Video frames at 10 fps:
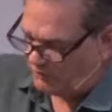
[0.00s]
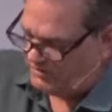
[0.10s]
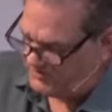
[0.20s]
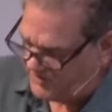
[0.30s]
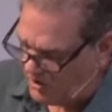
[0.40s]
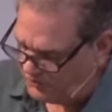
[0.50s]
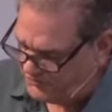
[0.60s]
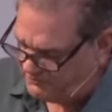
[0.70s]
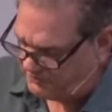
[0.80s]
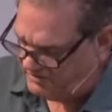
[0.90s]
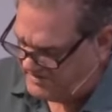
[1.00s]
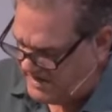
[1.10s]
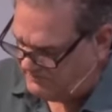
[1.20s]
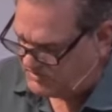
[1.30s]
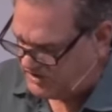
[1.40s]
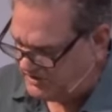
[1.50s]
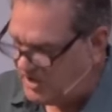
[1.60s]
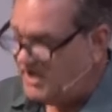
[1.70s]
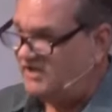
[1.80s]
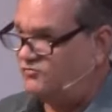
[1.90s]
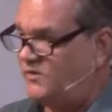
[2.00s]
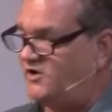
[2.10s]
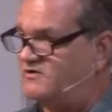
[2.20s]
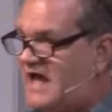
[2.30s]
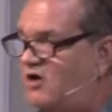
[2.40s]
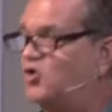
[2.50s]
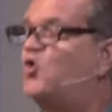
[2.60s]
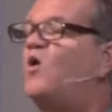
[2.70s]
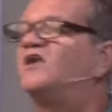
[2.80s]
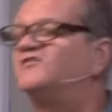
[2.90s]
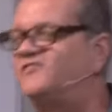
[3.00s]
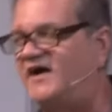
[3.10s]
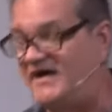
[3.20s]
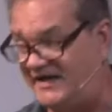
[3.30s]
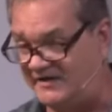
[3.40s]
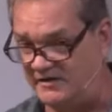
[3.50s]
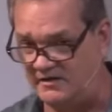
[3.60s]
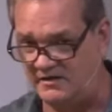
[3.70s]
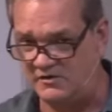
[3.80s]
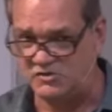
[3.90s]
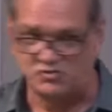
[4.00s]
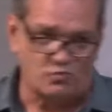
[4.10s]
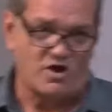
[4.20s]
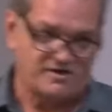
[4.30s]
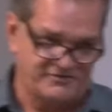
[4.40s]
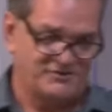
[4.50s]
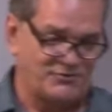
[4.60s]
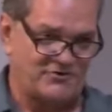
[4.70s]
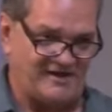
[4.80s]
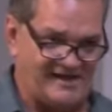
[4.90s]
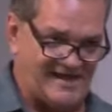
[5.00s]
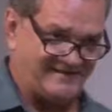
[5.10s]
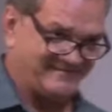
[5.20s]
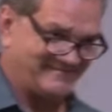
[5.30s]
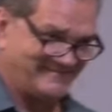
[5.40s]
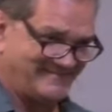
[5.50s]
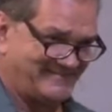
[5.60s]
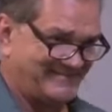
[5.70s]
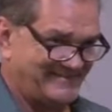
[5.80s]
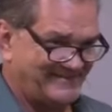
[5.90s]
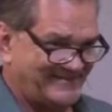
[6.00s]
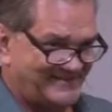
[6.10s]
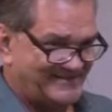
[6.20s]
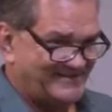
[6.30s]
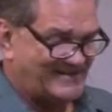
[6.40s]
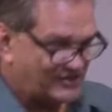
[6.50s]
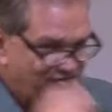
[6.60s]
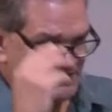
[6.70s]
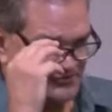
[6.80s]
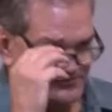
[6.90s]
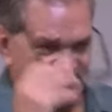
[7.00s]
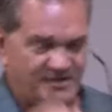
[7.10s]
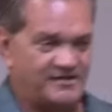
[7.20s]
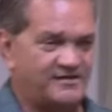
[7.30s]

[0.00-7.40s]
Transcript: The result of the redemption is we are now qualified to walk in the glory again. Isn't that good news?